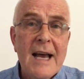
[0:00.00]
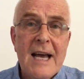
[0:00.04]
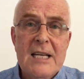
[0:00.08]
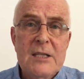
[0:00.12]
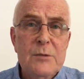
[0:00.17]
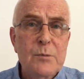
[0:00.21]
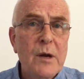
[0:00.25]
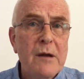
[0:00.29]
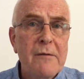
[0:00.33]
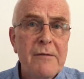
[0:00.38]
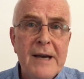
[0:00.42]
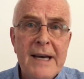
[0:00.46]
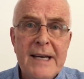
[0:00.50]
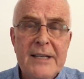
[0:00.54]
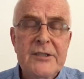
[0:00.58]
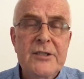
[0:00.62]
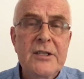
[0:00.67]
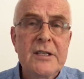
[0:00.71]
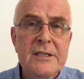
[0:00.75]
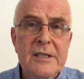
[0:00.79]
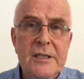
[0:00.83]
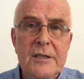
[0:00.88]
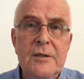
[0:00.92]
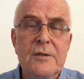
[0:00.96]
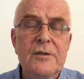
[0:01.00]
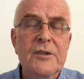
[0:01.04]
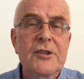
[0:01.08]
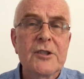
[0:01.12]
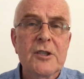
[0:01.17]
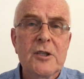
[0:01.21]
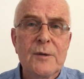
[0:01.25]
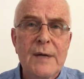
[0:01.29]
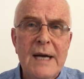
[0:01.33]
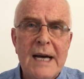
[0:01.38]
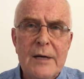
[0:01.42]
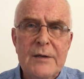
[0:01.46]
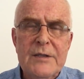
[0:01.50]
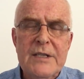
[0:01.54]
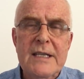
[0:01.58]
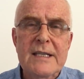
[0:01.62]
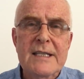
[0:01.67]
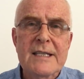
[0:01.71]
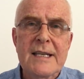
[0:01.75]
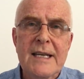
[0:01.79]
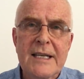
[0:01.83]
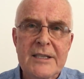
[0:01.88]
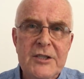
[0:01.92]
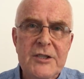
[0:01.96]
as we've had to do throughout
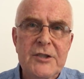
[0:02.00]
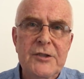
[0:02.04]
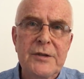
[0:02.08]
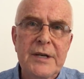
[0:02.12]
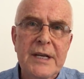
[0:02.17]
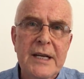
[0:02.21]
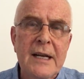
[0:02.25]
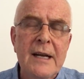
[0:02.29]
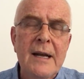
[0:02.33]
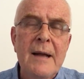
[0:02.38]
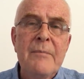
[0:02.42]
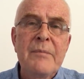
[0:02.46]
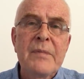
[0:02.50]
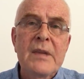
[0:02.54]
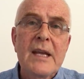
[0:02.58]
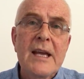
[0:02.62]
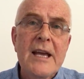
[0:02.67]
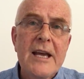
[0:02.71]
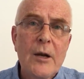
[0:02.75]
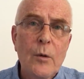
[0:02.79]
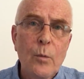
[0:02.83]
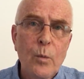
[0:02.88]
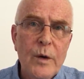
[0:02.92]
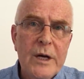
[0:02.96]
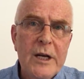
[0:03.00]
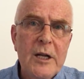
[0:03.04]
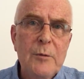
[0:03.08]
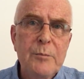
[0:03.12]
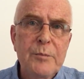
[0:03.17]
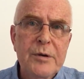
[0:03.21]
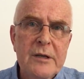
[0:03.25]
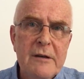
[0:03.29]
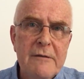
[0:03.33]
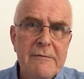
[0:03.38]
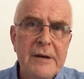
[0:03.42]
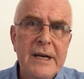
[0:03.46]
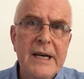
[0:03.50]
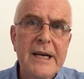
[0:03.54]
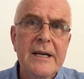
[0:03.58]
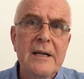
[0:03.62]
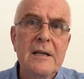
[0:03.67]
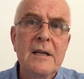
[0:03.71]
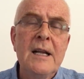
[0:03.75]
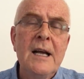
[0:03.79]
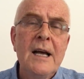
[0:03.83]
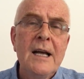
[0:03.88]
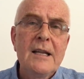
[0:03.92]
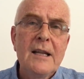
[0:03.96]
its history, it will
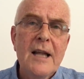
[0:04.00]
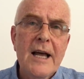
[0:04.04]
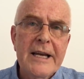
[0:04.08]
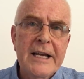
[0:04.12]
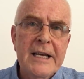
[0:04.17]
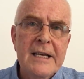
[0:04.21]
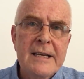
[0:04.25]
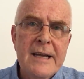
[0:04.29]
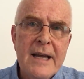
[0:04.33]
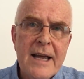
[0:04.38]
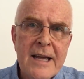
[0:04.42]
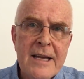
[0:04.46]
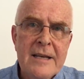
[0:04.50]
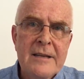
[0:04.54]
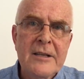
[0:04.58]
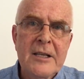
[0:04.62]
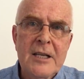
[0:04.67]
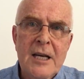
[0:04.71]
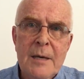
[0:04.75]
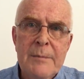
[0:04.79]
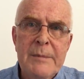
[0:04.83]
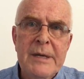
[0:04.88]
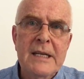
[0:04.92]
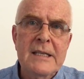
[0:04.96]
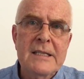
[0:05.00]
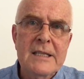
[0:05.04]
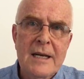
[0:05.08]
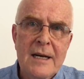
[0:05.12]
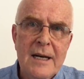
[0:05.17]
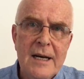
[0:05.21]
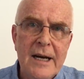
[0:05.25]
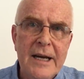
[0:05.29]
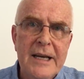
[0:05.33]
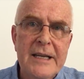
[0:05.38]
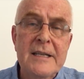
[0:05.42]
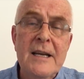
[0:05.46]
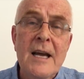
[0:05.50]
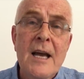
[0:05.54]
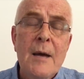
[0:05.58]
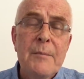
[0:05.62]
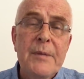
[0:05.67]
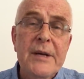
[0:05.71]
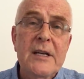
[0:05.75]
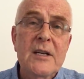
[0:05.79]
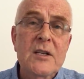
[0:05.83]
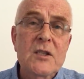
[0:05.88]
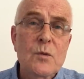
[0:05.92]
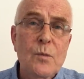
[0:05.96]
prevail like an incoming tide,
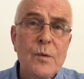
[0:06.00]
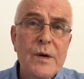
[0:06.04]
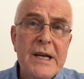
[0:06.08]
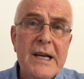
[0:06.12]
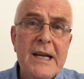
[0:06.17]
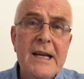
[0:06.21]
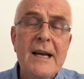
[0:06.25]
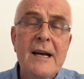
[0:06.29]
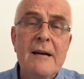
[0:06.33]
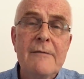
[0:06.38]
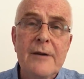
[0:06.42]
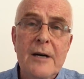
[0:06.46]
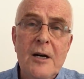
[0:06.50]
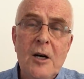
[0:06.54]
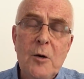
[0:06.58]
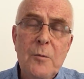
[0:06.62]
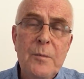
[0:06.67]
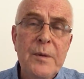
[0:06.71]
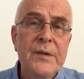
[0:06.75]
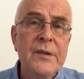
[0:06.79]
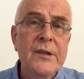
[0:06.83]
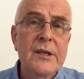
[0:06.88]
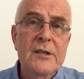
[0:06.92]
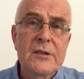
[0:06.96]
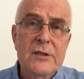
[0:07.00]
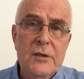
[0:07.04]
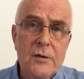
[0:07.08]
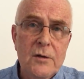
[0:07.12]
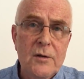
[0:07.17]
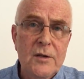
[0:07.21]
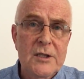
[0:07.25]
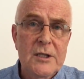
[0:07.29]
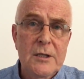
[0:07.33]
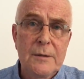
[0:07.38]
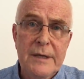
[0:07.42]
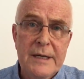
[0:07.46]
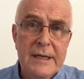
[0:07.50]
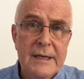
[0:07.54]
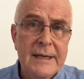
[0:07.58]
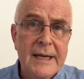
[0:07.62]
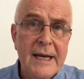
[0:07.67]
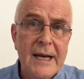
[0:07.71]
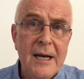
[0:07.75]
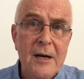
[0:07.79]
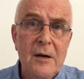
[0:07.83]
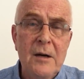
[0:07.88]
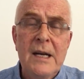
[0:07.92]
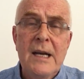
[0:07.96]
because we have opened the door to it
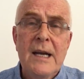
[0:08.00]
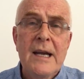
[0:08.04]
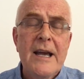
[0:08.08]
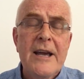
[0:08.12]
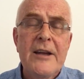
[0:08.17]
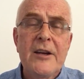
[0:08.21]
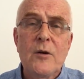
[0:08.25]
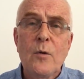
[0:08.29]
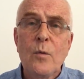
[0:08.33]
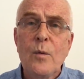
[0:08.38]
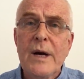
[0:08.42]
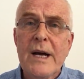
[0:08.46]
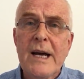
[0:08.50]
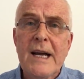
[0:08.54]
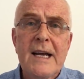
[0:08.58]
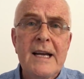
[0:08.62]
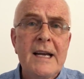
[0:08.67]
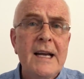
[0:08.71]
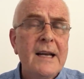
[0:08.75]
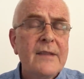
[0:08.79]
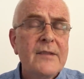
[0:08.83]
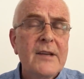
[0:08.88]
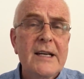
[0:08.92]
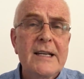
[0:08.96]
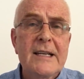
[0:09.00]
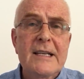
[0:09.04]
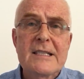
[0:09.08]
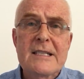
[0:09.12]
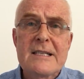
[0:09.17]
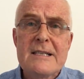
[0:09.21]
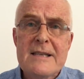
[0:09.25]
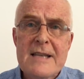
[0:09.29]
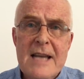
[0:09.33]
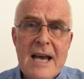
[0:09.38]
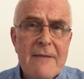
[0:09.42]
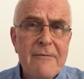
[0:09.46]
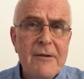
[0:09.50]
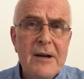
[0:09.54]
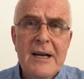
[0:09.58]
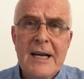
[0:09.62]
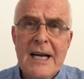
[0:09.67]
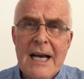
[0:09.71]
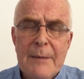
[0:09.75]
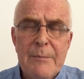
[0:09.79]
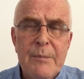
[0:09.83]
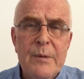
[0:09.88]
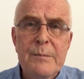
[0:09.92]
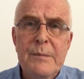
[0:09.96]
now in a way that has never
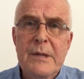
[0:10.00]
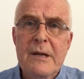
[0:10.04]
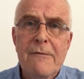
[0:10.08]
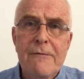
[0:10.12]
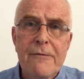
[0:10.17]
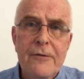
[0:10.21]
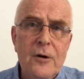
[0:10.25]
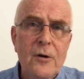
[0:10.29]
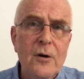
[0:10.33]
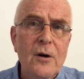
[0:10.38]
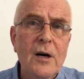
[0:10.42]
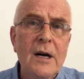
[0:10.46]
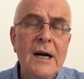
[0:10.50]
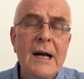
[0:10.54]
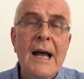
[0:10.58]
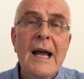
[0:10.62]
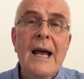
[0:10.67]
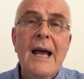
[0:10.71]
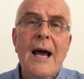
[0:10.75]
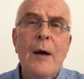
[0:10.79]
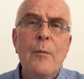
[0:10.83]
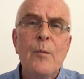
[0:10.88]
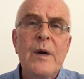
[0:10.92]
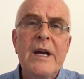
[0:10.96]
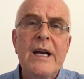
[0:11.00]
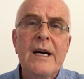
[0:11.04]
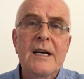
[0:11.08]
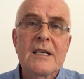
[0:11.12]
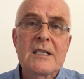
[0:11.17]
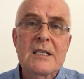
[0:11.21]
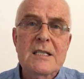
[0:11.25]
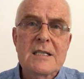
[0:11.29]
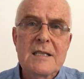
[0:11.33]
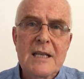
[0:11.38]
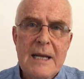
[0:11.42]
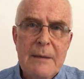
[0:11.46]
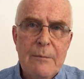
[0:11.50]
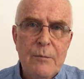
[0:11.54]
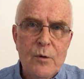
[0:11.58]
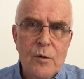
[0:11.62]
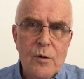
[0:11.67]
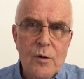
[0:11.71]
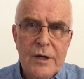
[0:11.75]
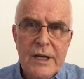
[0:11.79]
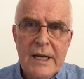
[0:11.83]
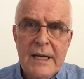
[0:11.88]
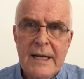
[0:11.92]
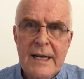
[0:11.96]
happened before, and we are
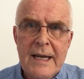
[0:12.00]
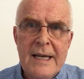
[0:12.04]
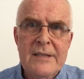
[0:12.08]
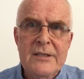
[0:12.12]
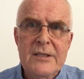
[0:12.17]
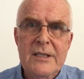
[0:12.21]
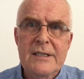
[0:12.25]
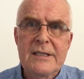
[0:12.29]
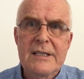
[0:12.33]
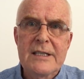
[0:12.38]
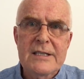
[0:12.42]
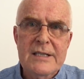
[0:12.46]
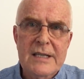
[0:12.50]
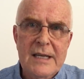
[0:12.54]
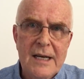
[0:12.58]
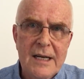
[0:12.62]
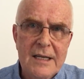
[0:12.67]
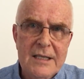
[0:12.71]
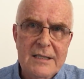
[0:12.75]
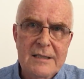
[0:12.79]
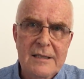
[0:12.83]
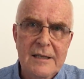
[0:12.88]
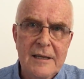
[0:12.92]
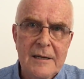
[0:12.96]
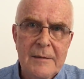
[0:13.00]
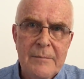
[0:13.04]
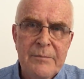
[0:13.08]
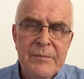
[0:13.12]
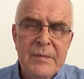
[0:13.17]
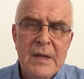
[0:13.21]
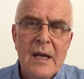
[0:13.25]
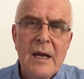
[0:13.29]
sleepwalking into disaster.